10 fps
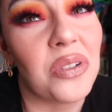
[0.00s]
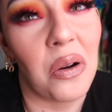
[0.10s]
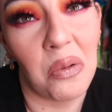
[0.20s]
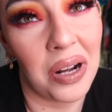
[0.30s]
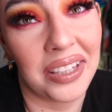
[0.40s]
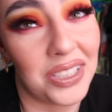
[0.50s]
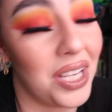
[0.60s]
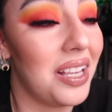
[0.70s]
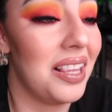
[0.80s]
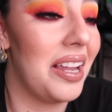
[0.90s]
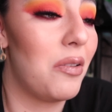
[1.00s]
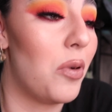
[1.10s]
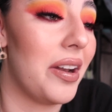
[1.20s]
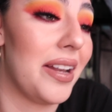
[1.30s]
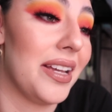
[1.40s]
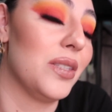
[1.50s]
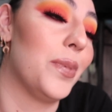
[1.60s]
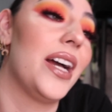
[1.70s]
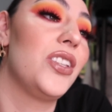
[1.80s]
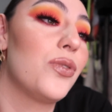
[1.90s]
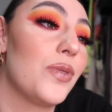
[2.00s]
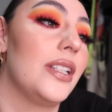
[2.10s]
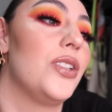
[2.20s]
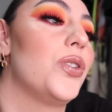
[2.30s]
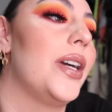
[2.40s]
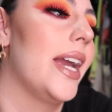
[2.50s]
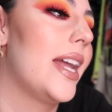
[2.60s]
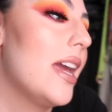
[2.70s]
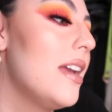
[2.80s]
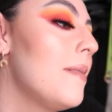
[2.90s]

know what, like what it is, but I just really enjoy it. And